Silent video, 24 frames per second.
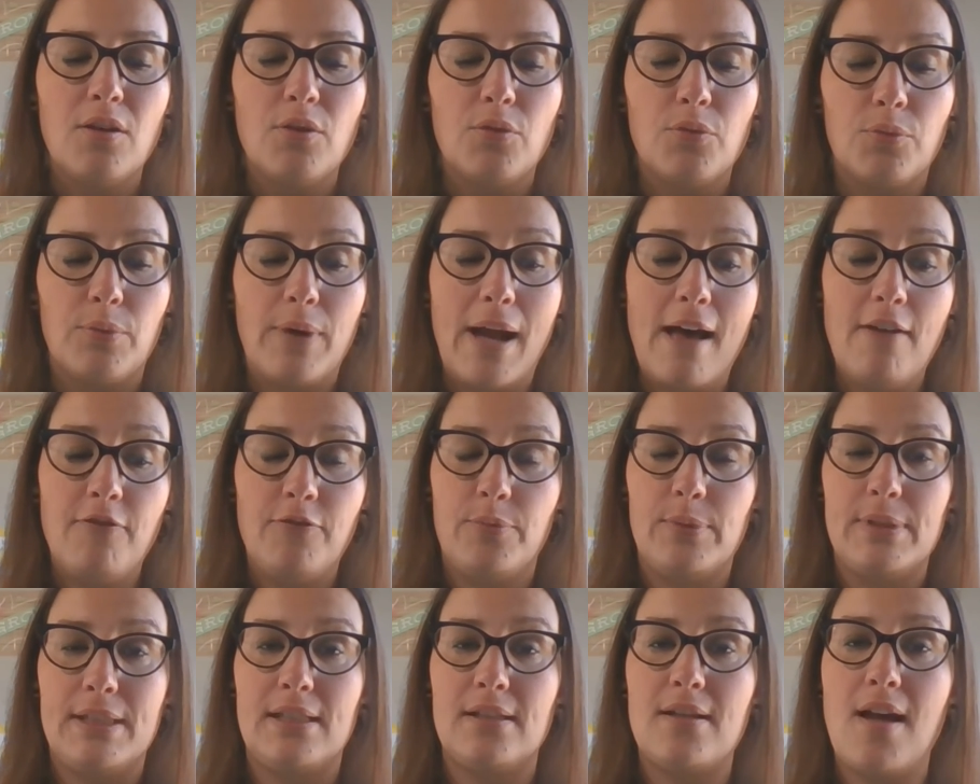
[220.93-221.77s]

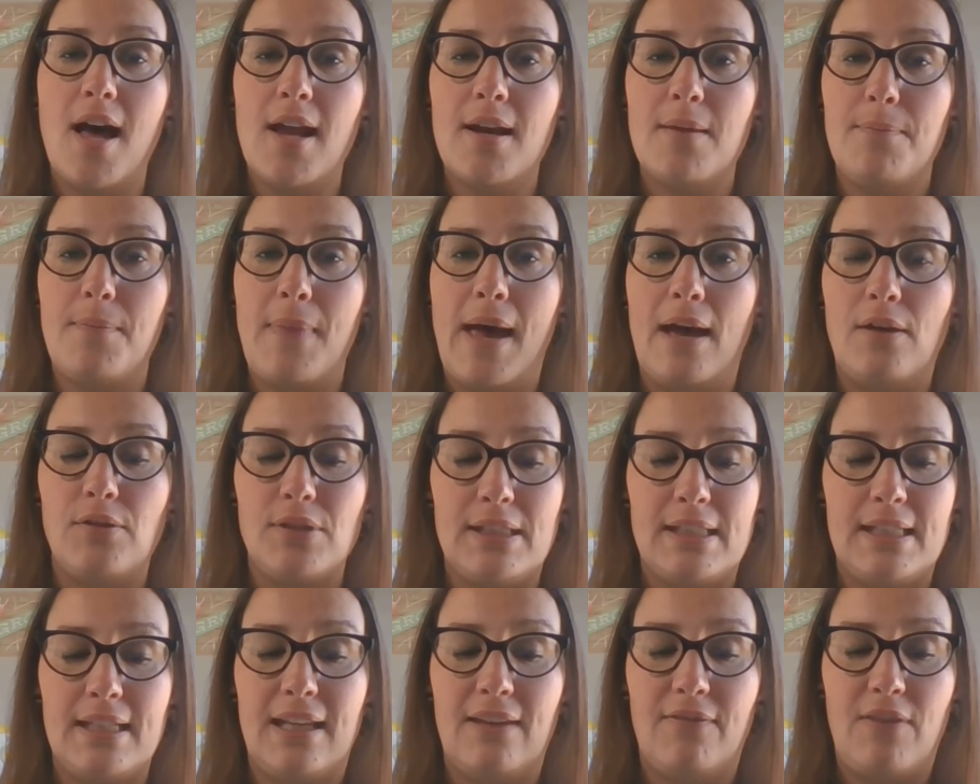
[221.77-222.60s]
Ralph was not a
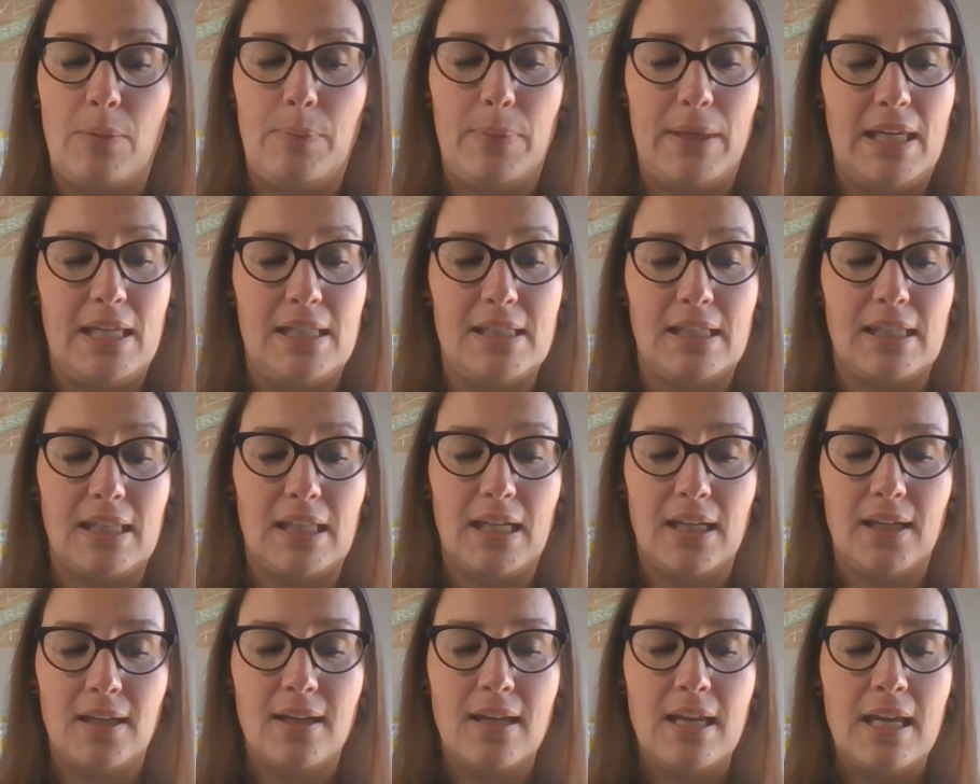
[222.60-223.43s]
mouse to give up
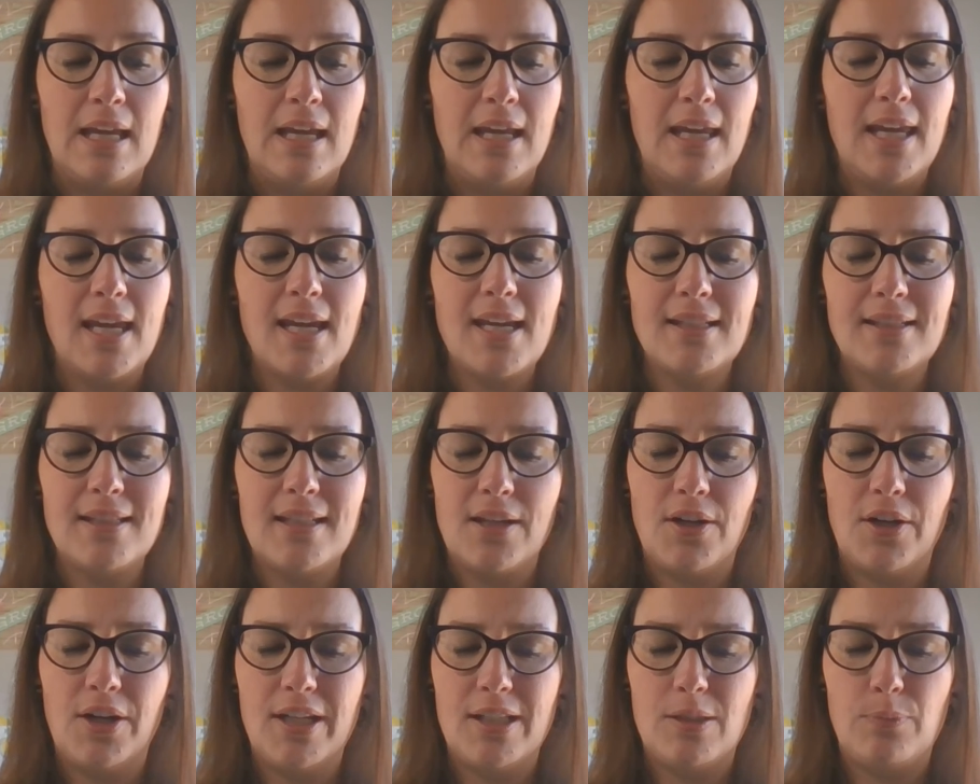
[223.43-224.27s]
easily. He
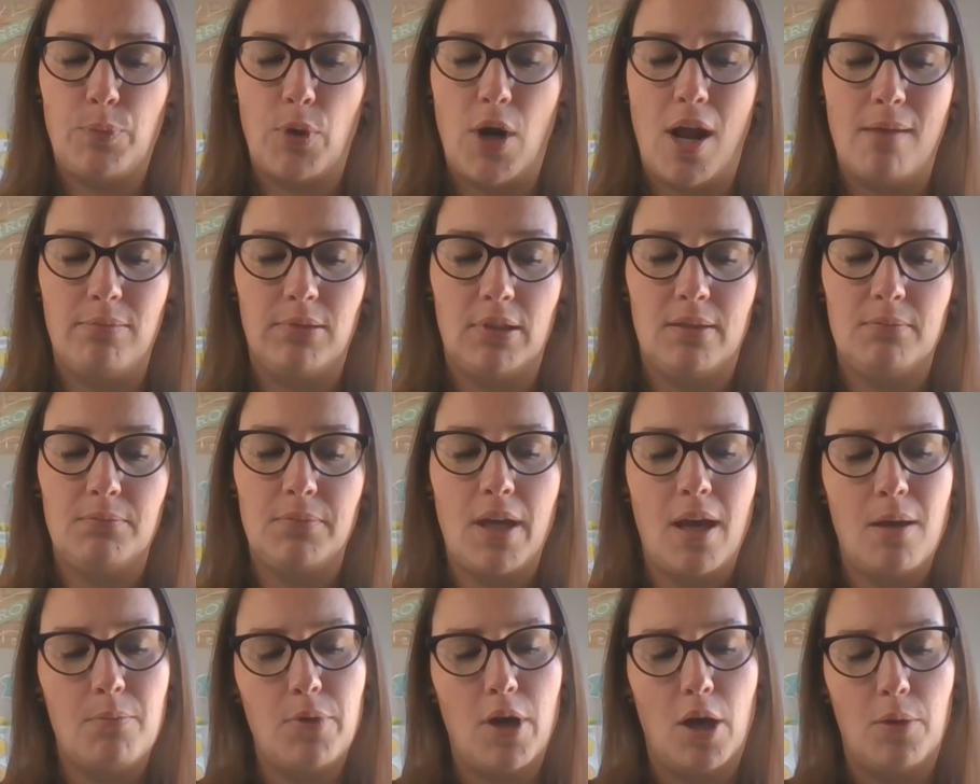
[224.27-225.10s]
considered his
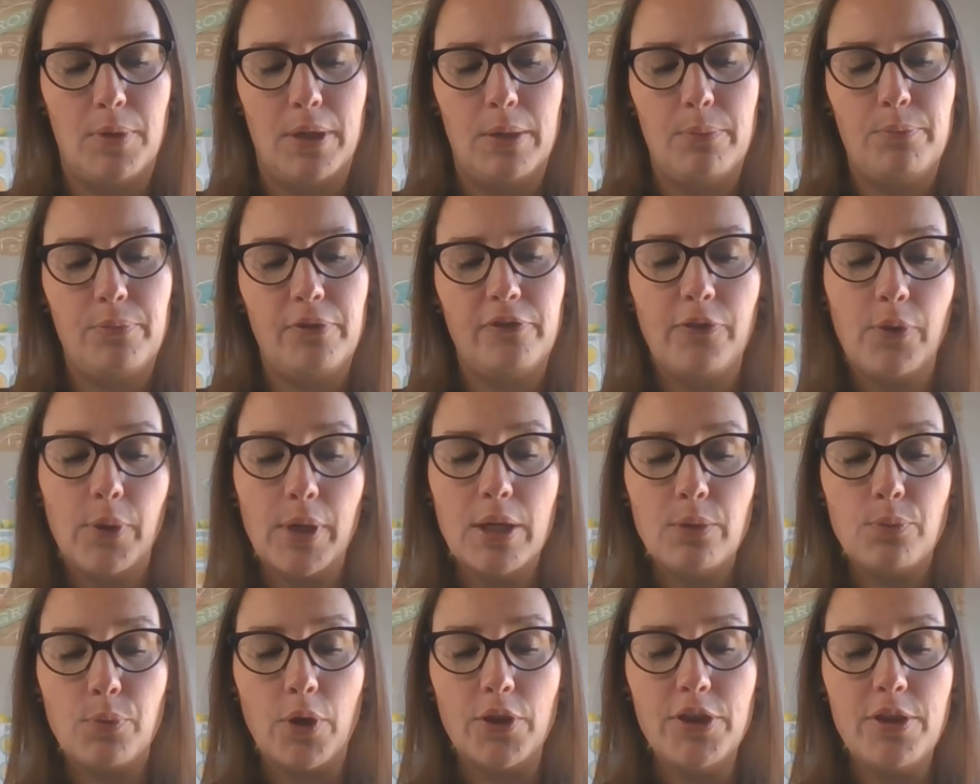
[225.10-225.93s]
problem a moment before
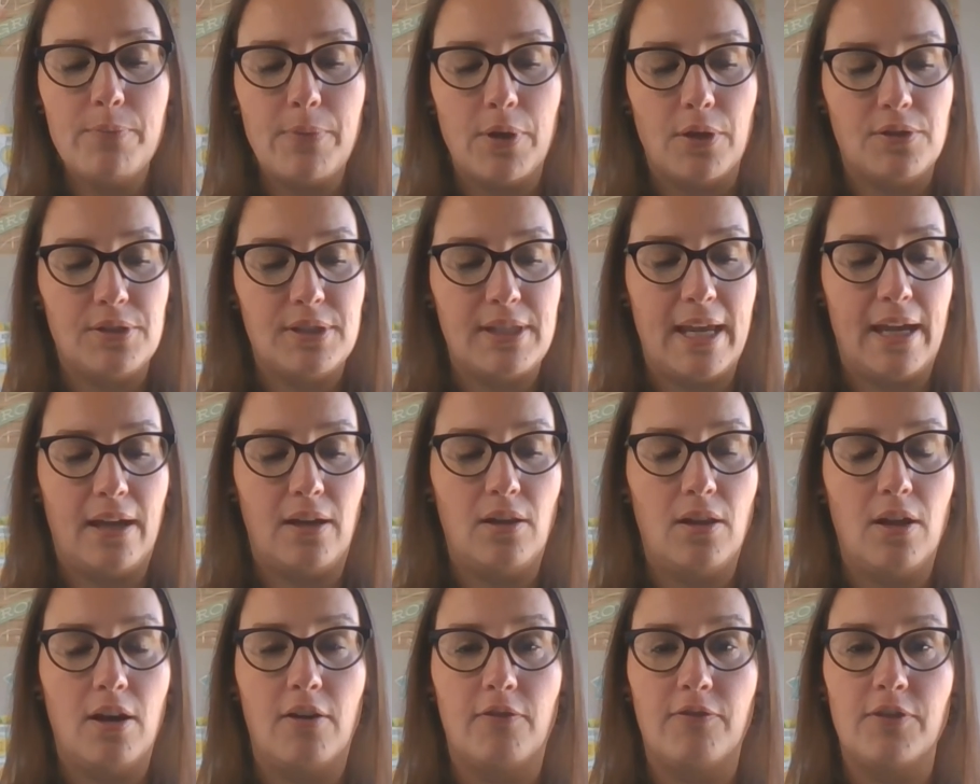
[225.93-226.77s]
he rolled the
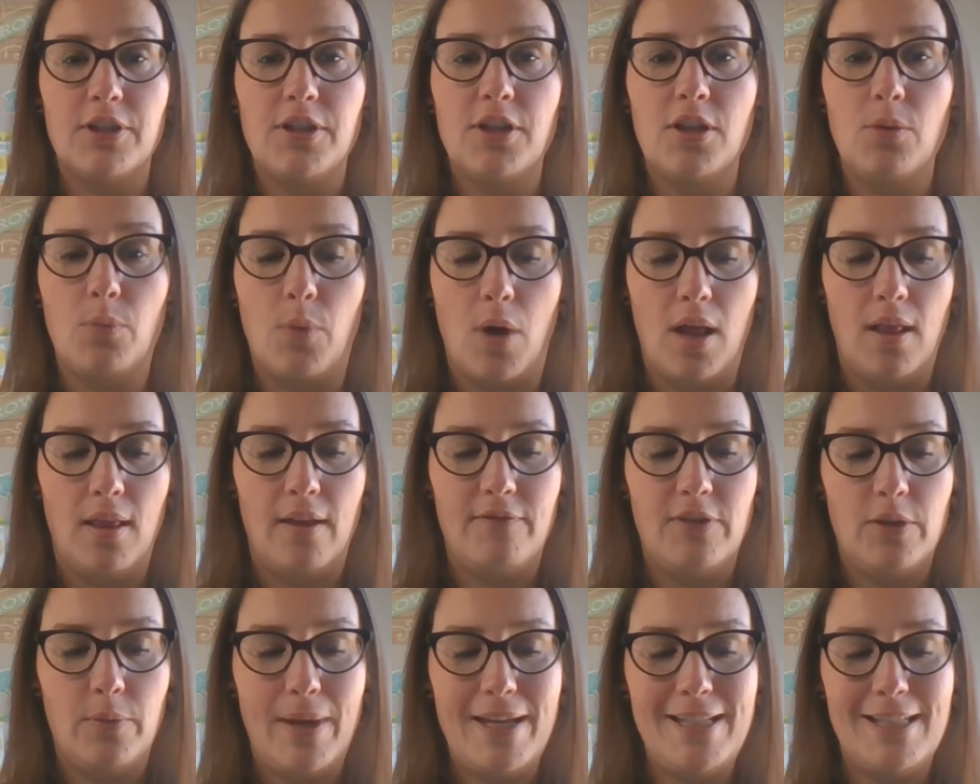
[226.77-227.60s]
motorcycle over to the wall
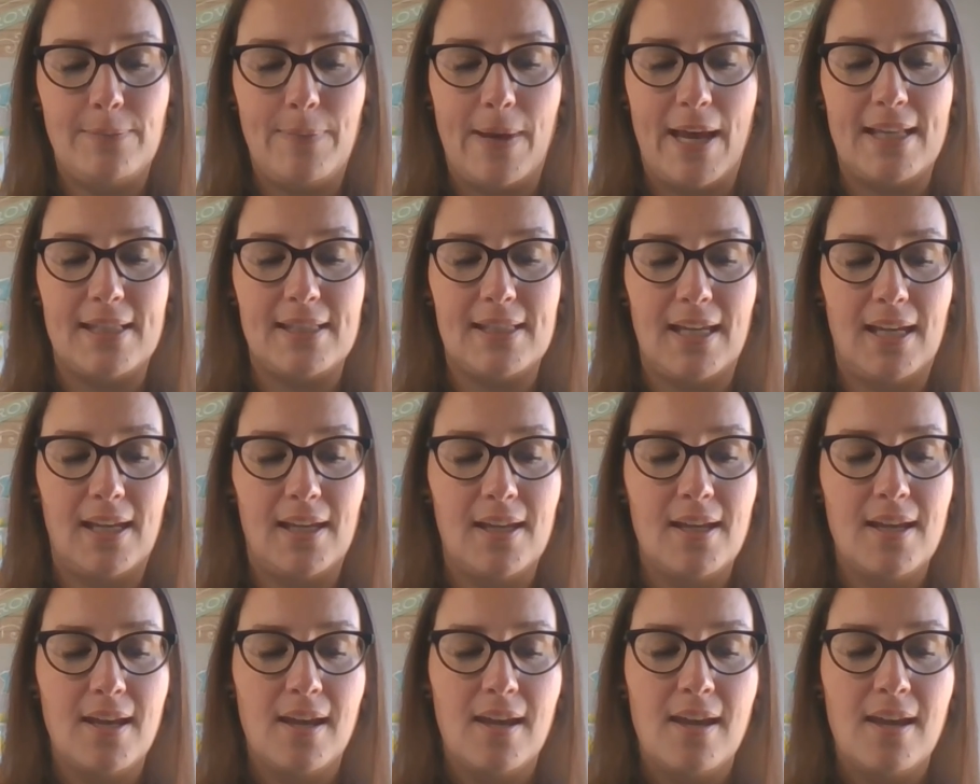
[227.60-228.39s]
of the wastebasket.